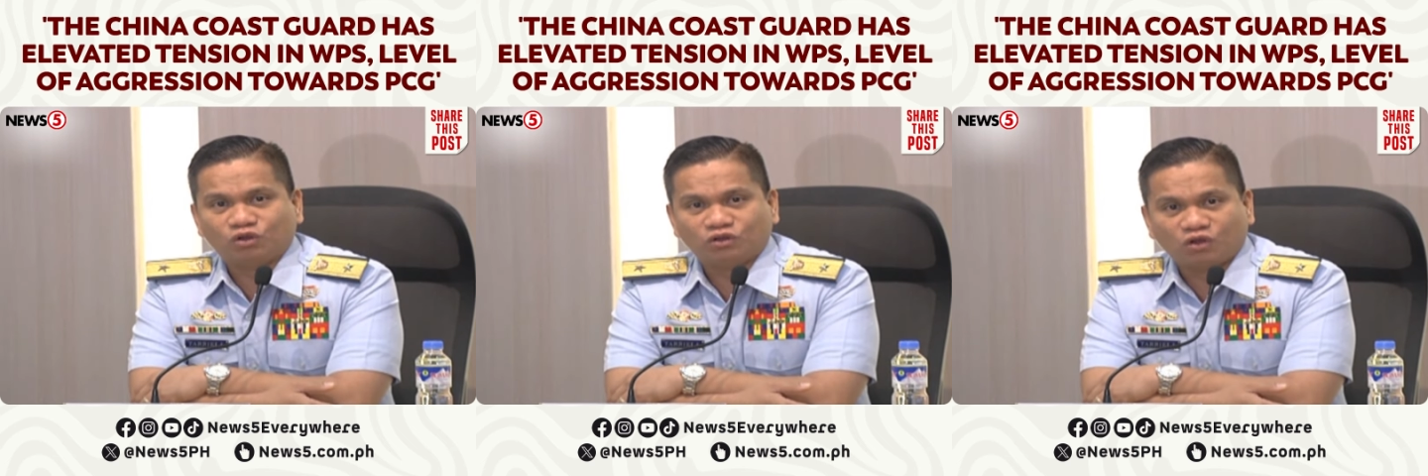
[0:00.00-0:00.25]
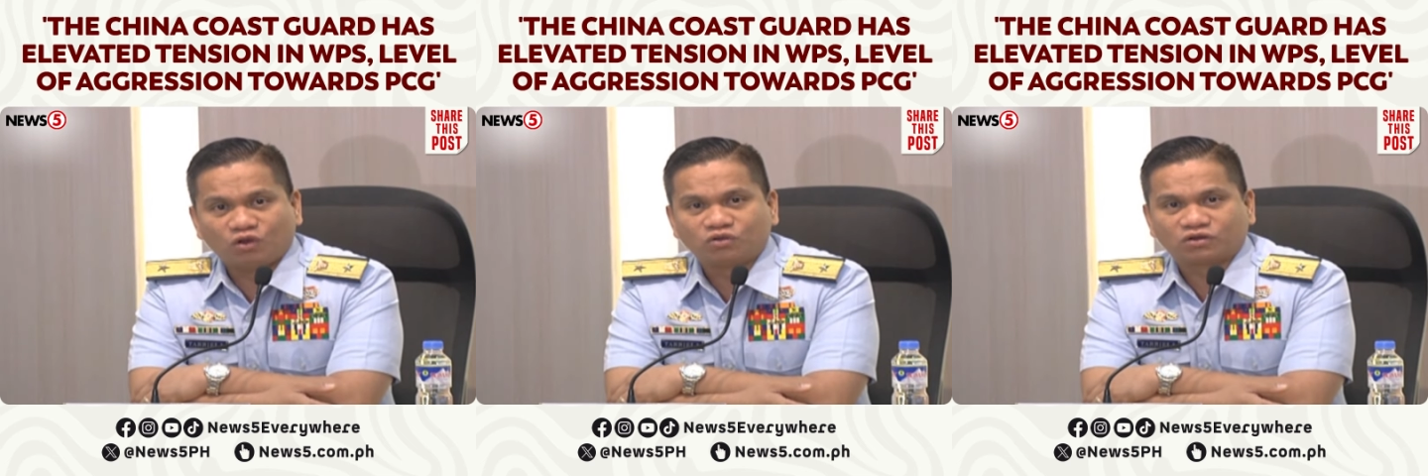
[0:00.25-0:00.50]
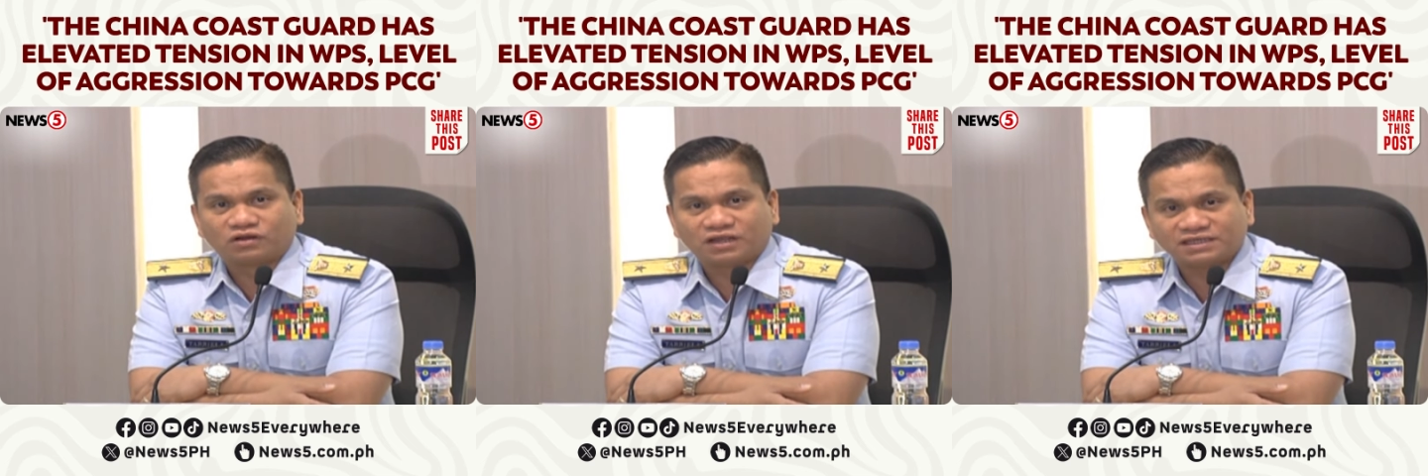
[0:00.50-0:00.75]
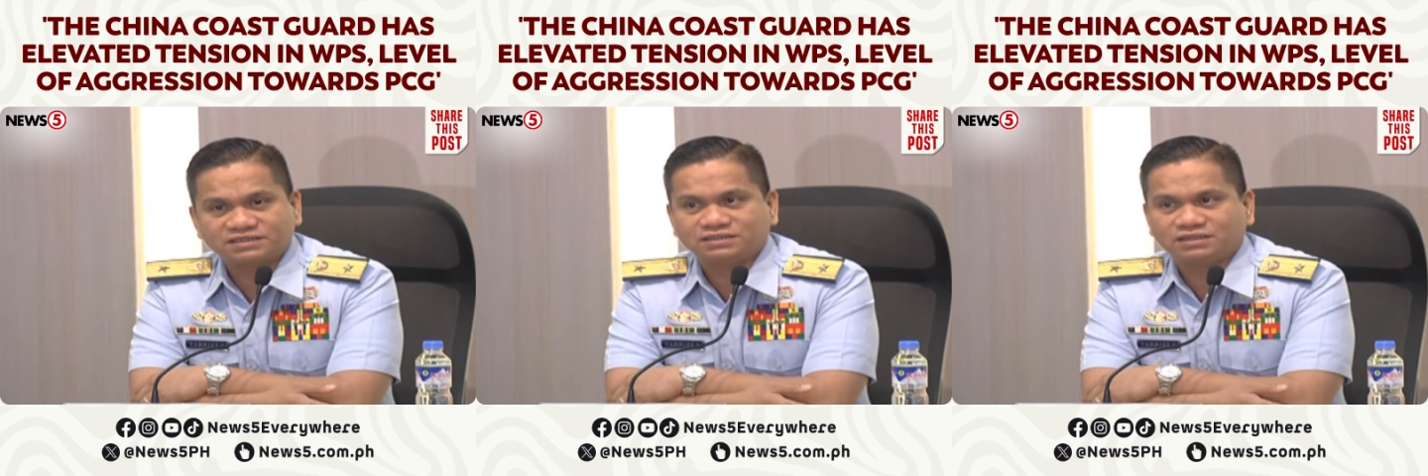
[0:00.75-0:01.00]
longer
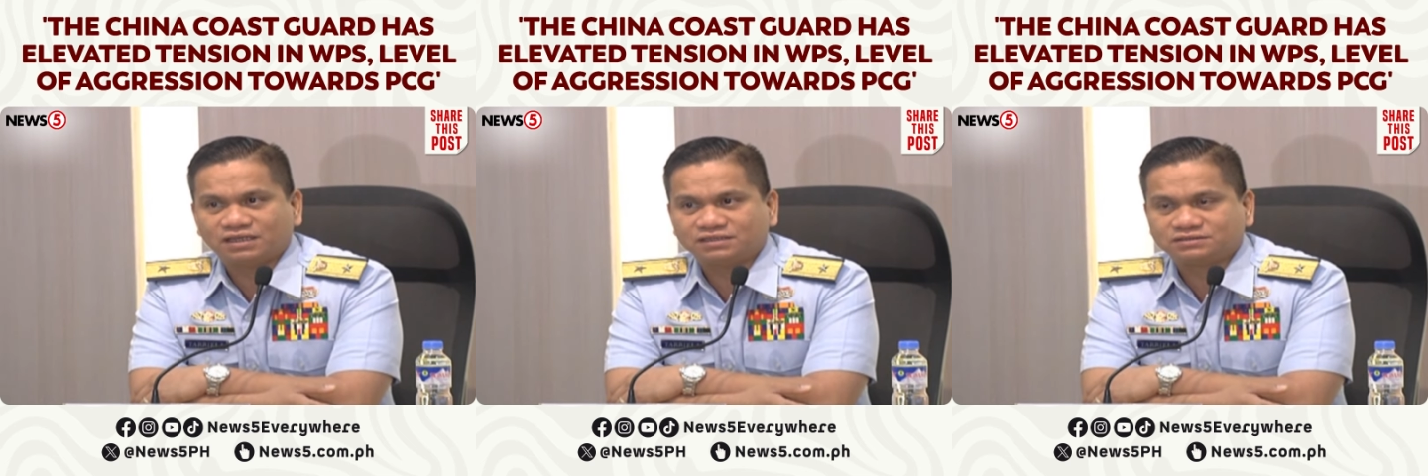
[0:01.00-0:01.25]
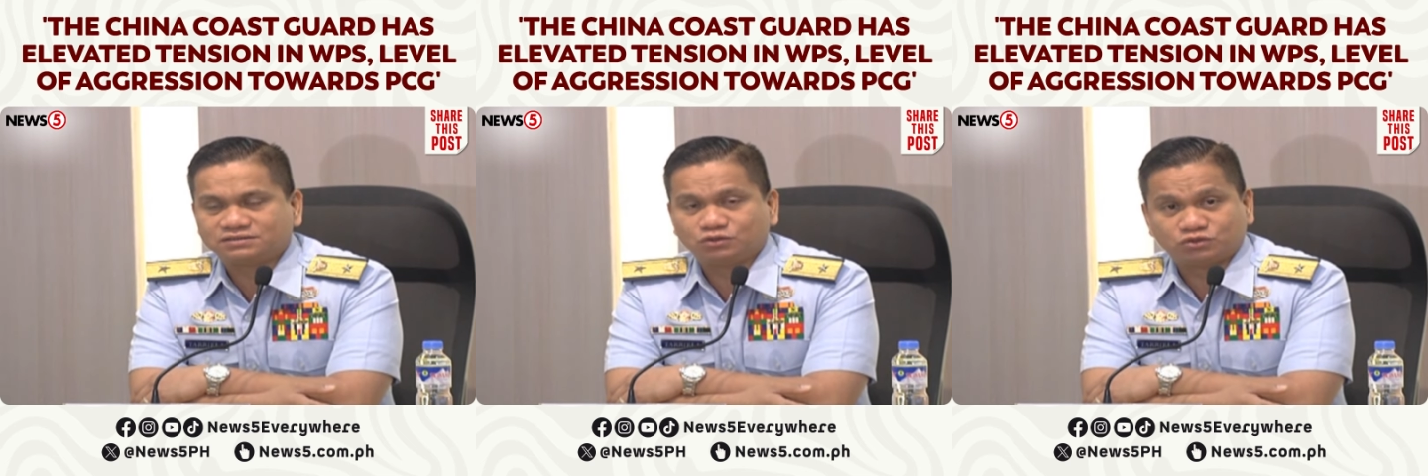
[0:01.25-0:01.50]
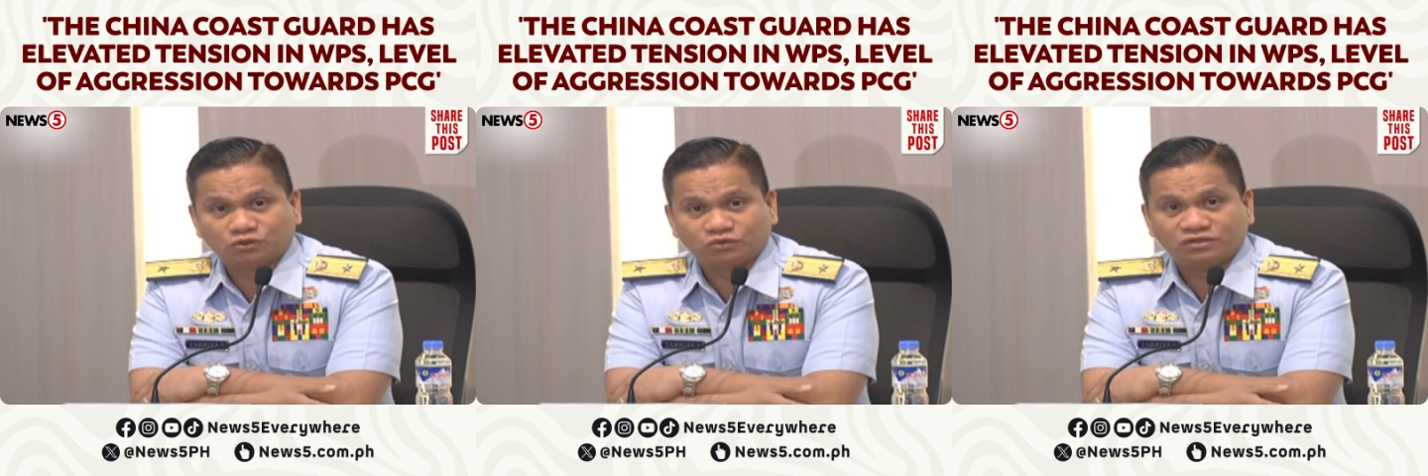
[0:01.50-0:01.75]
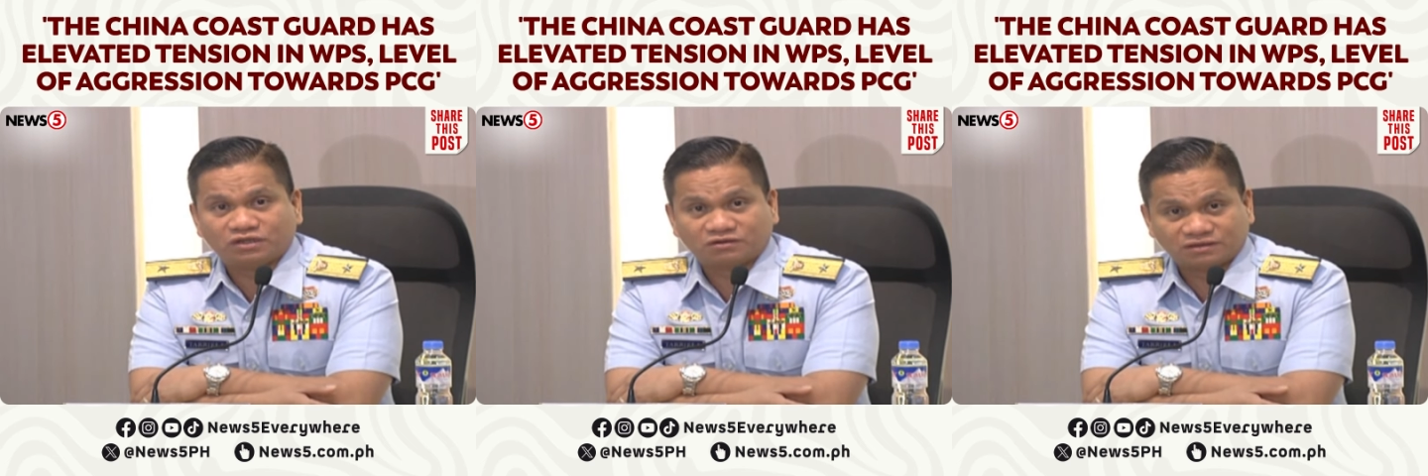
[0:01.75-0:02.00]
hesitates to show
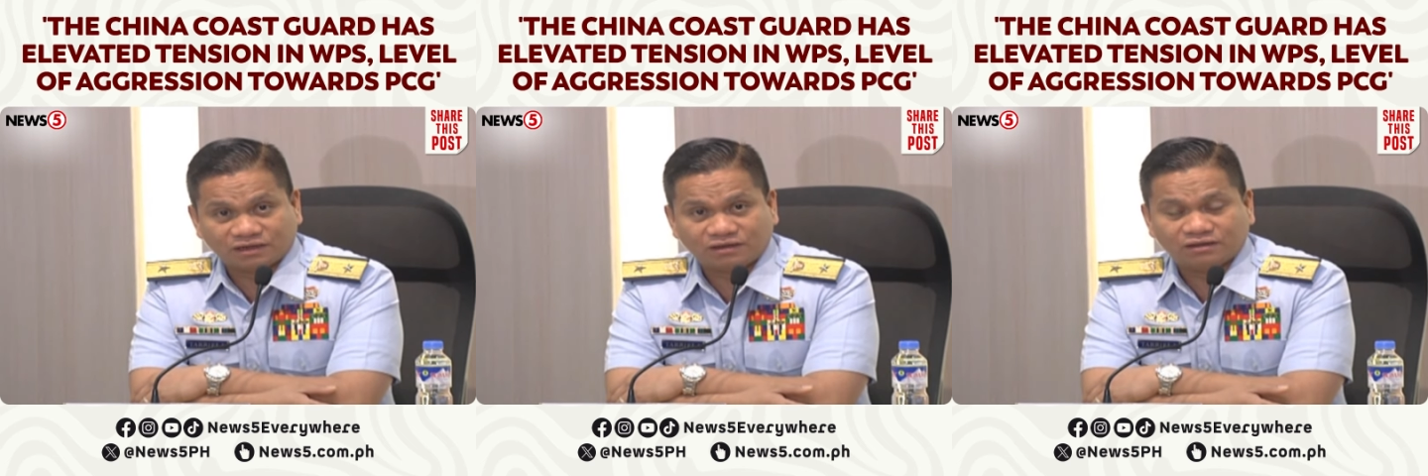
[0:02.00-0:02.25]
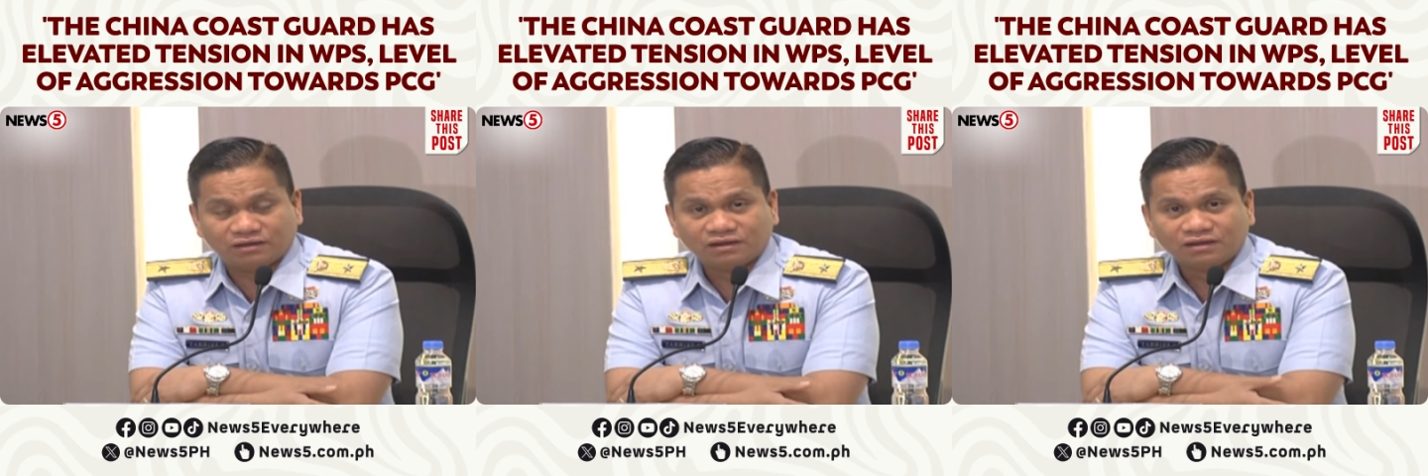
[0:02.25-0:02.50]
the real,